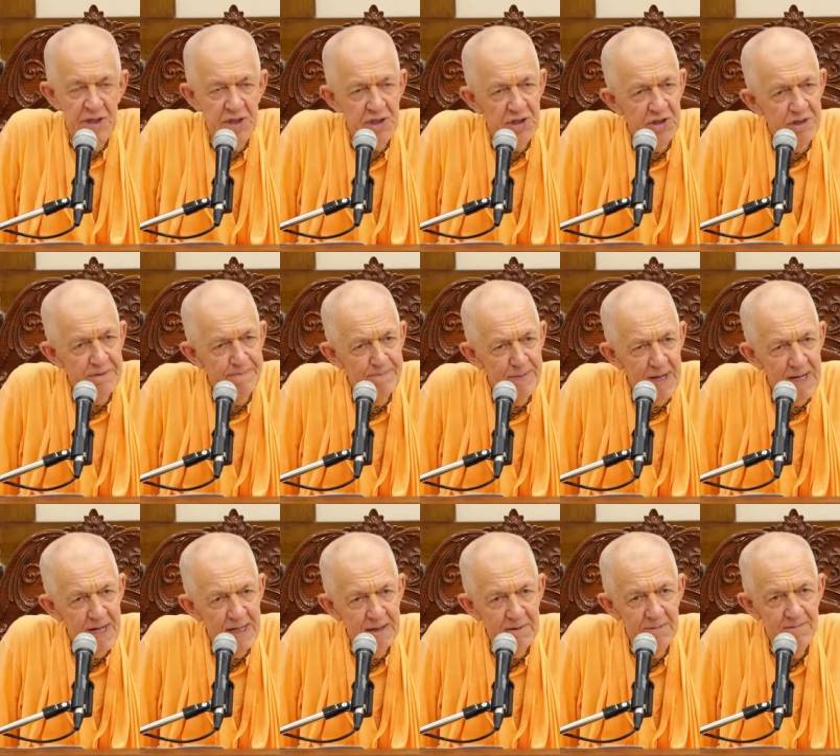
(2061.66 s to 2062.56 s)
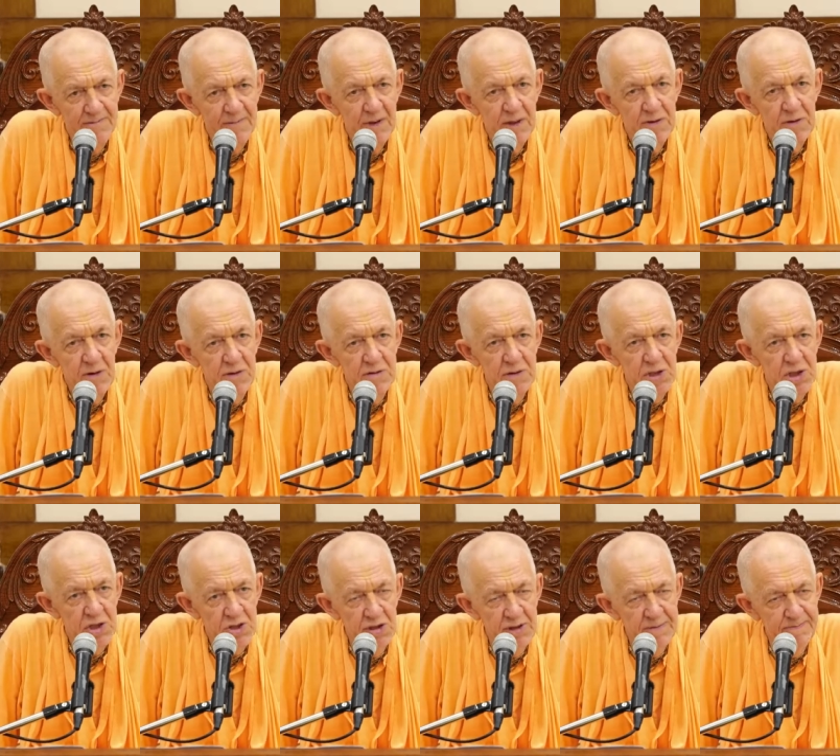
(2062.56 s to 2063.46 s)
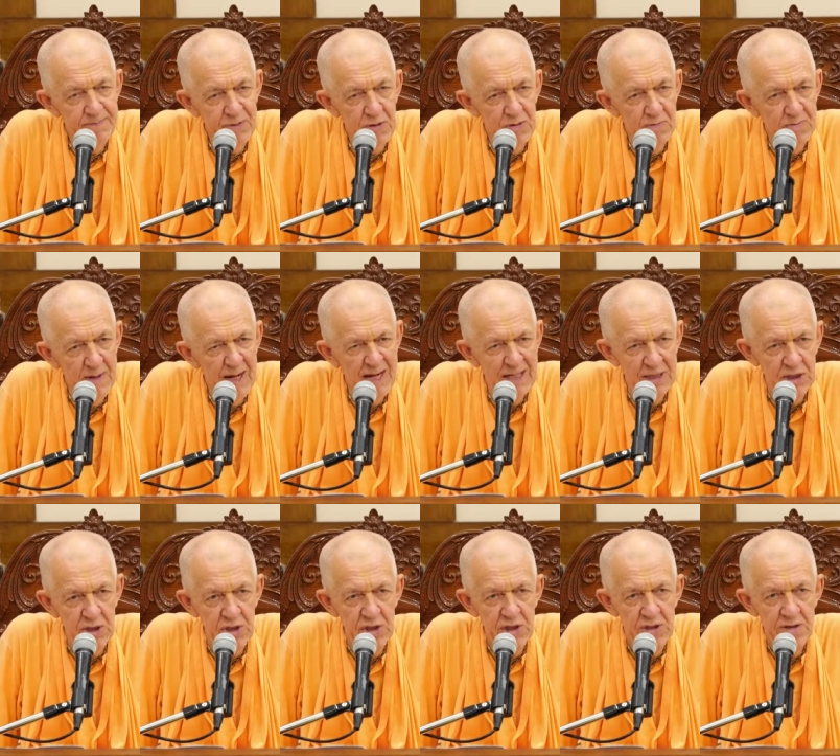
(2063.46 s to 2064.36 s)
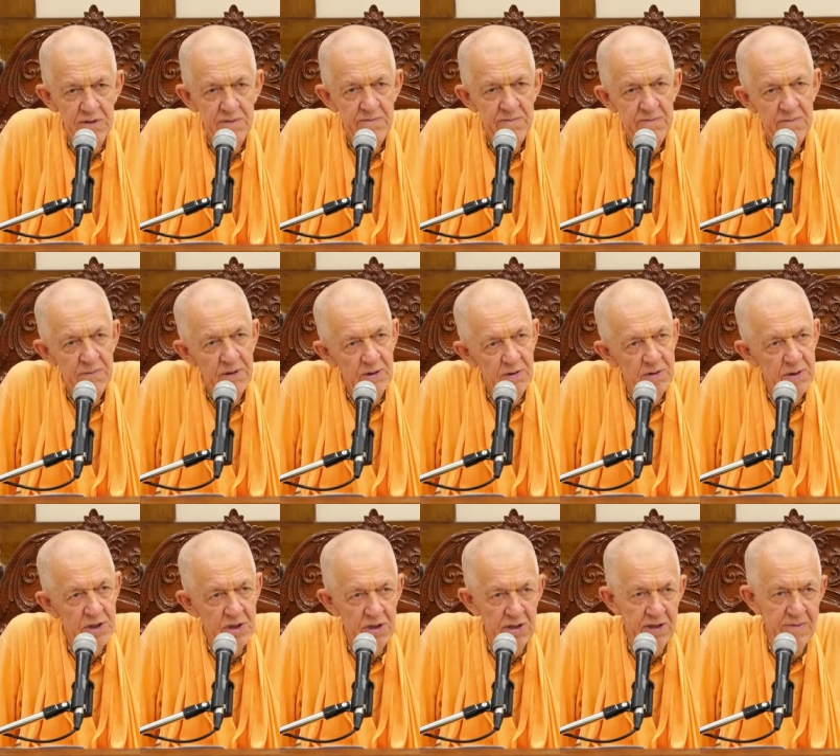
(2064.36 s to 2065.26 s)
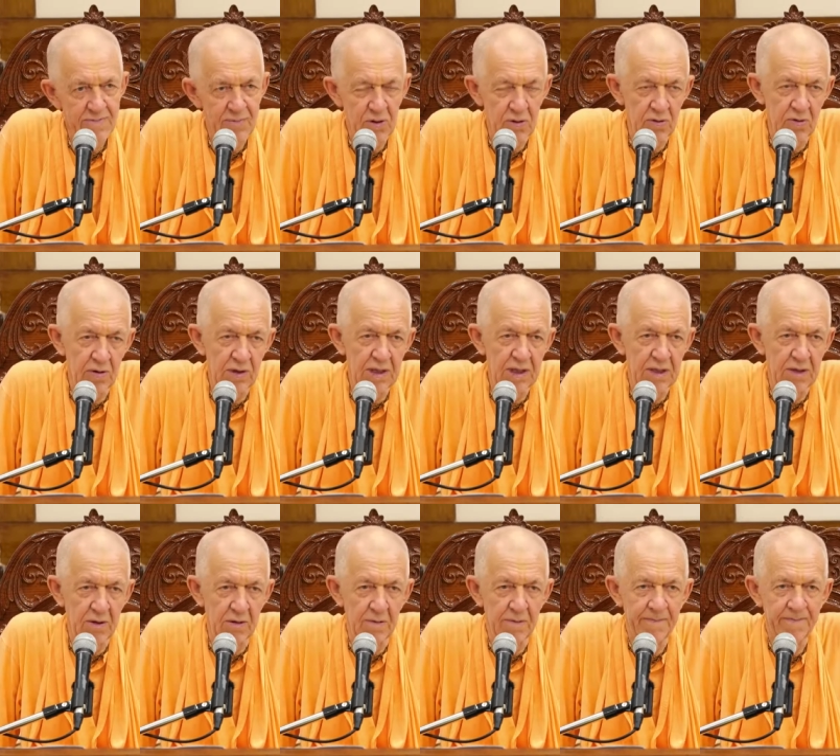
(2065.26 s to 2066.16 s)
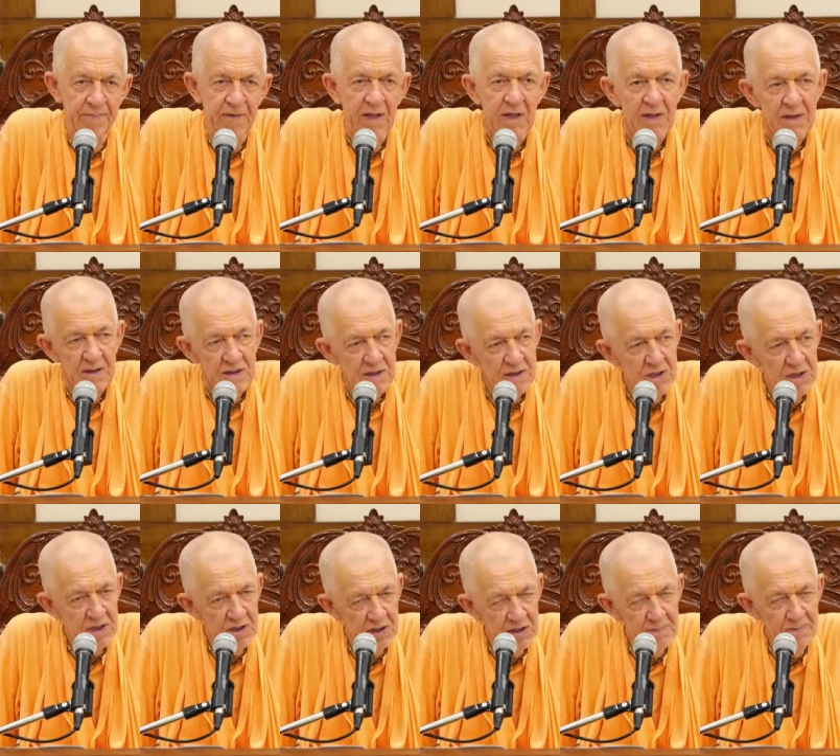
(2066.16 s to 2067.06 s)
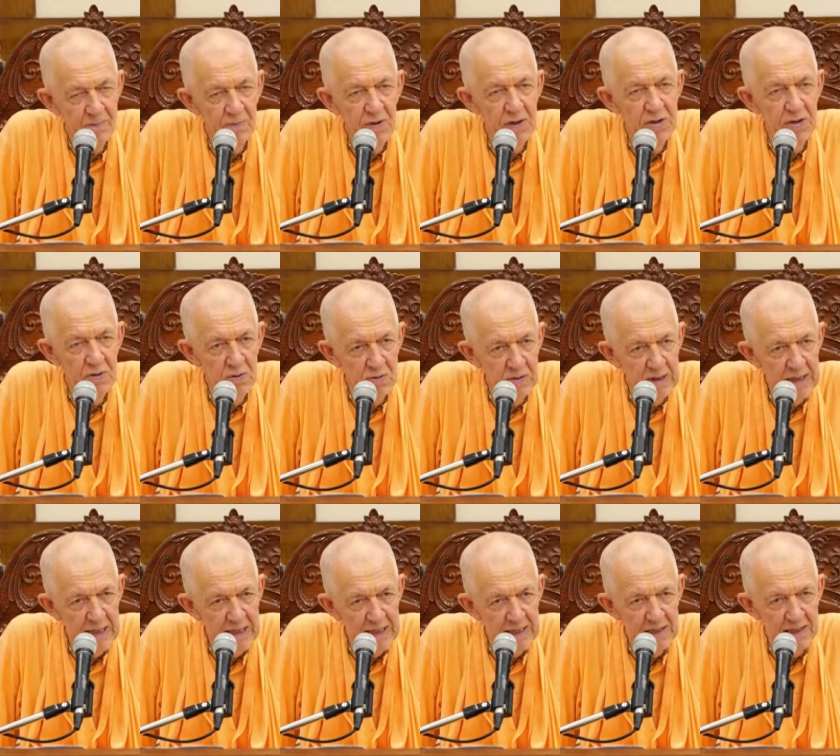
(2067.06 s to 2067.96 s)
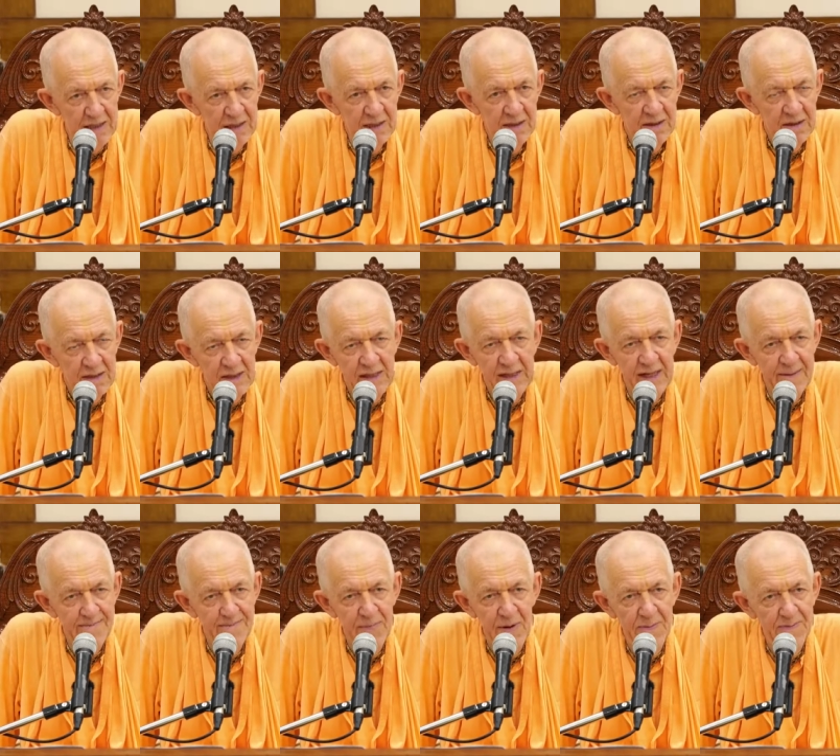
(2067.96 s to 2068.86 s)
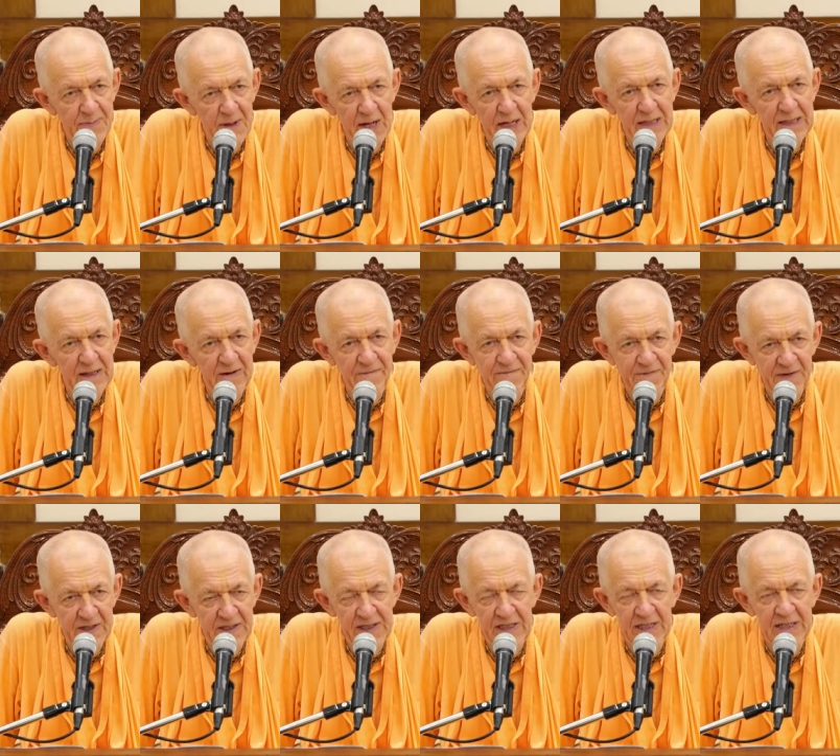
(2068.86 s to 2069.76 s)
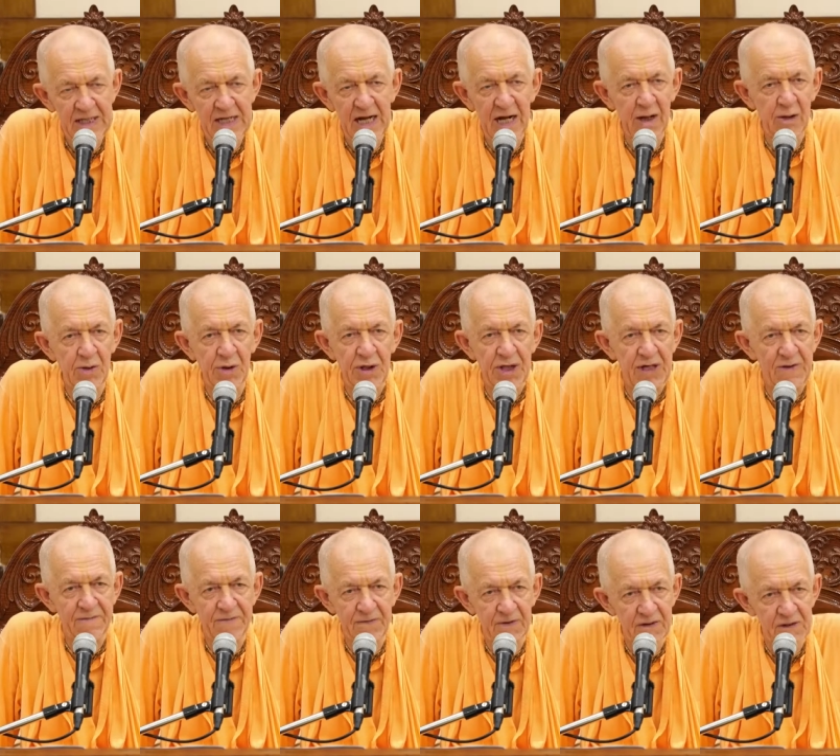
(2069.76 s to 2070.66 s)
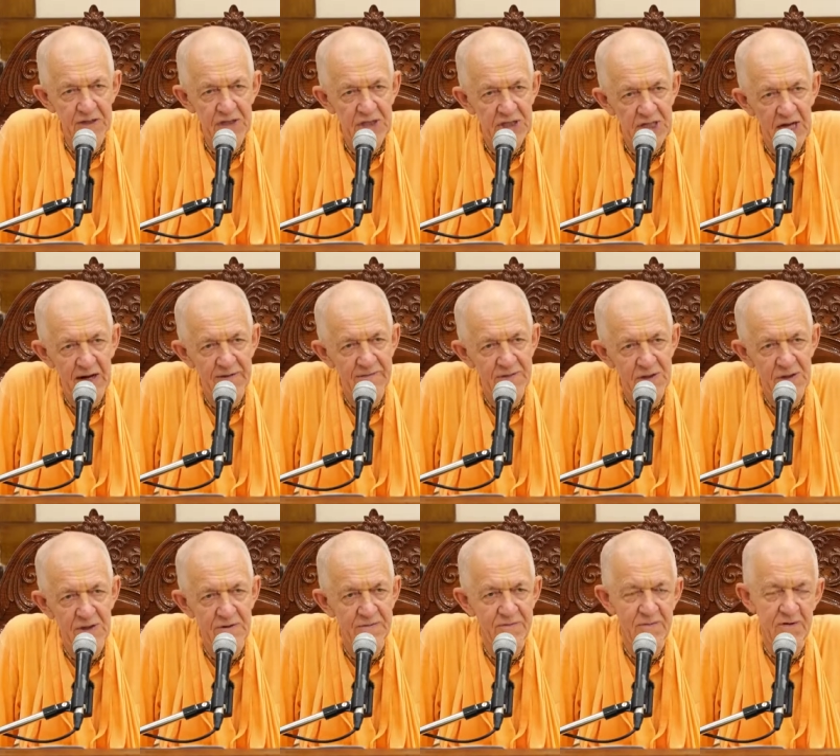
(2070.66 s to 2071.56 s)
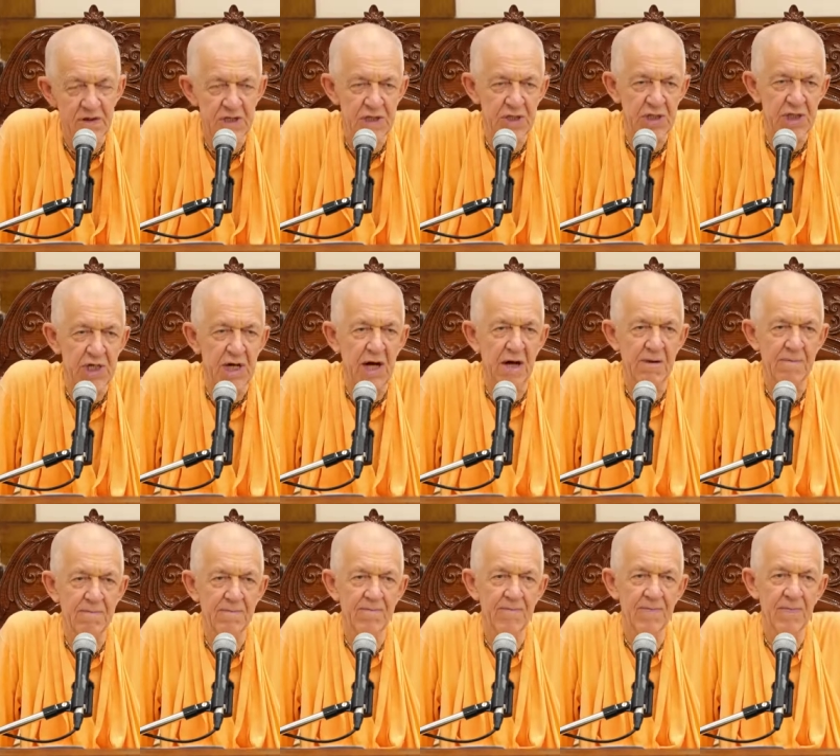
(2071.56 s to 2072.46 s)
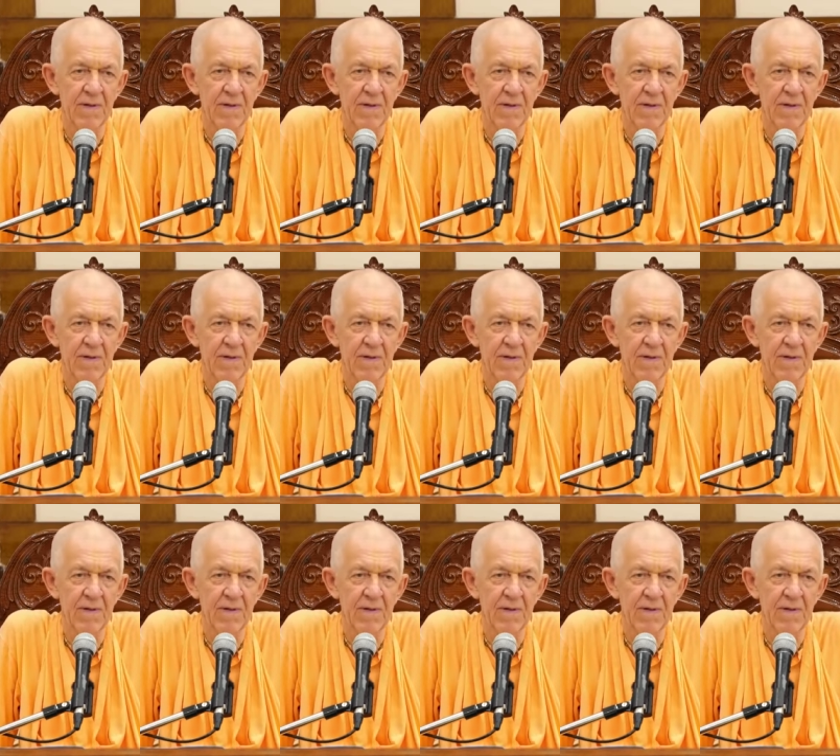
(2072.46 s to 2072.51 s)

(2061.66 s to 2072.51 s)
And sleeping, don't sleep too much, don't sleep too little. Just sleep what you need to keep the body fit and healthy for the service of Krishna.